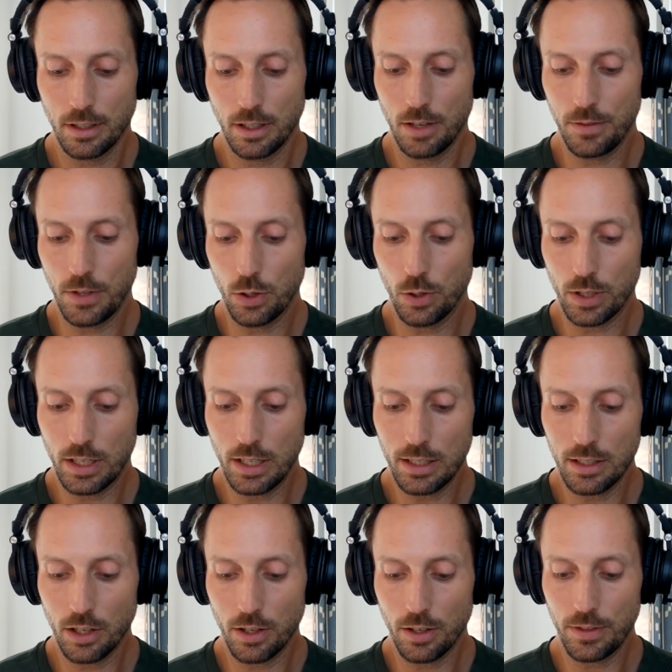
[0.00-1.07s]
of the
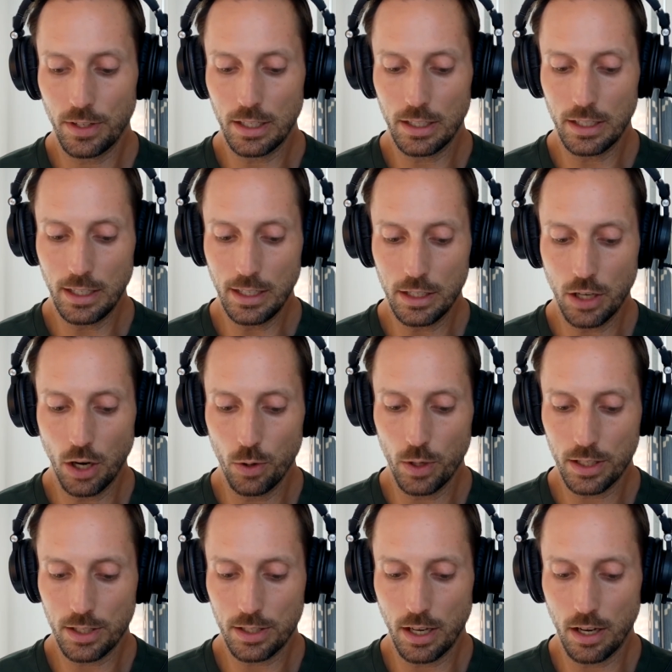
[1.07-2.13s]

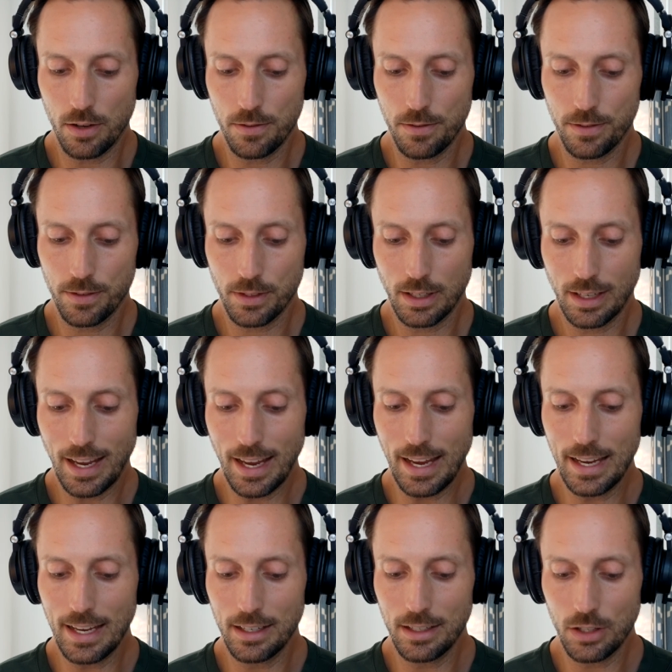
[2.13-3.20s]
egoic self,
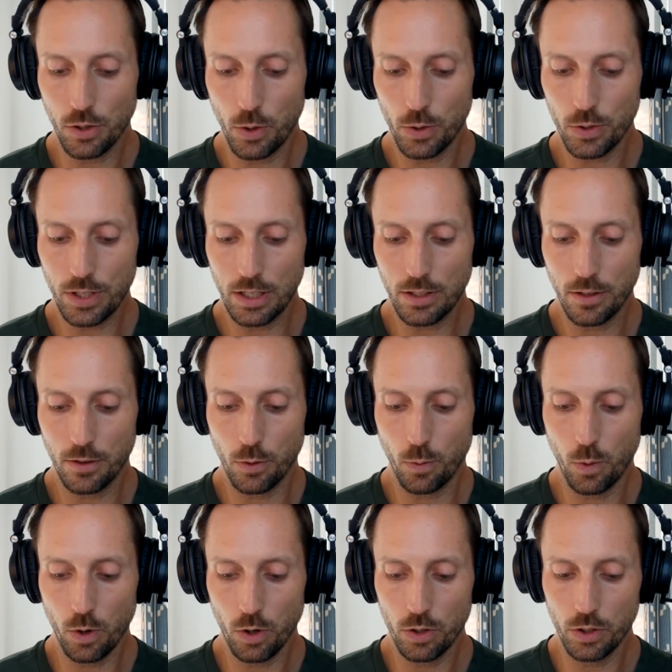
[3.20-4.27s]
and your whole sense of the
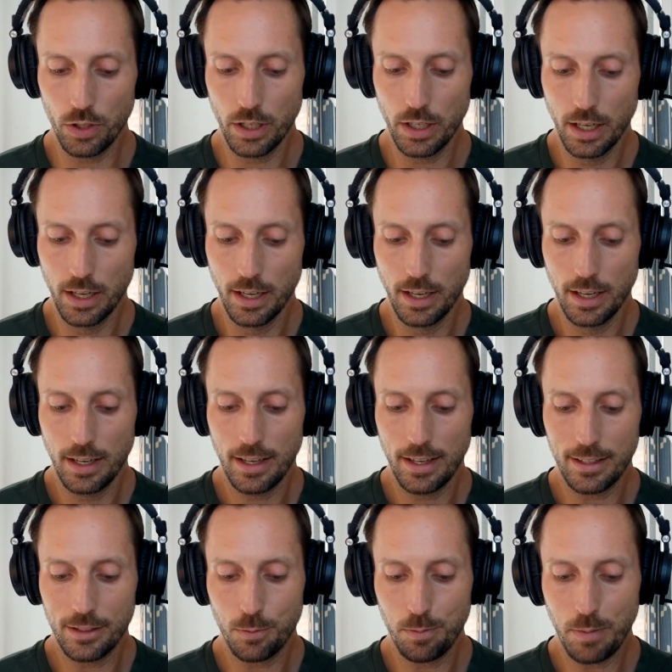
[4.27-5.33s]
world
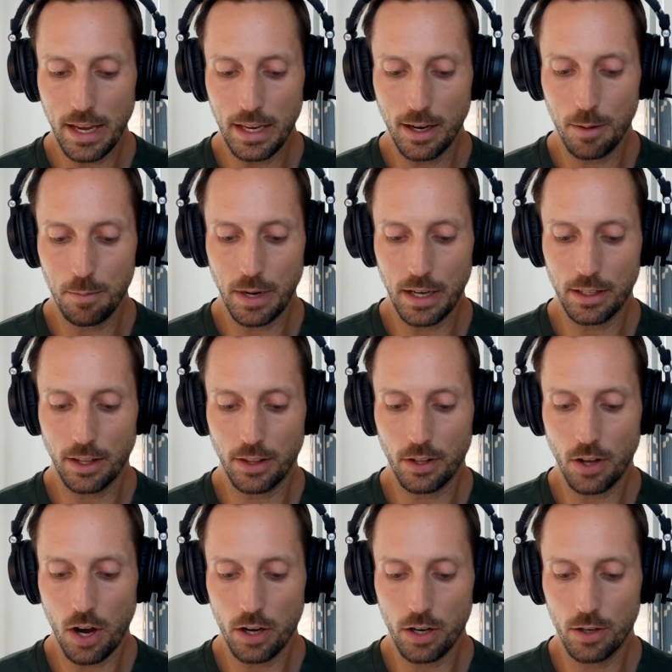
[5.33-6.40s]
is made up by the
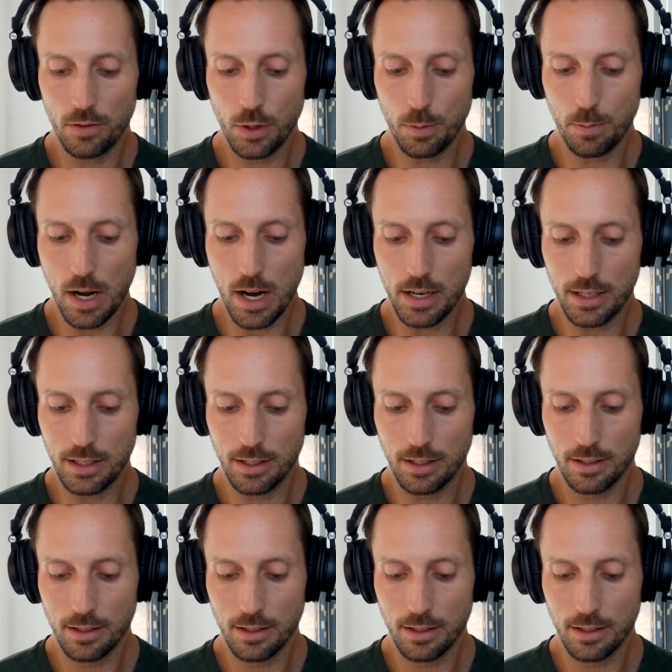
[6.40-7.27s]
thought of your mind.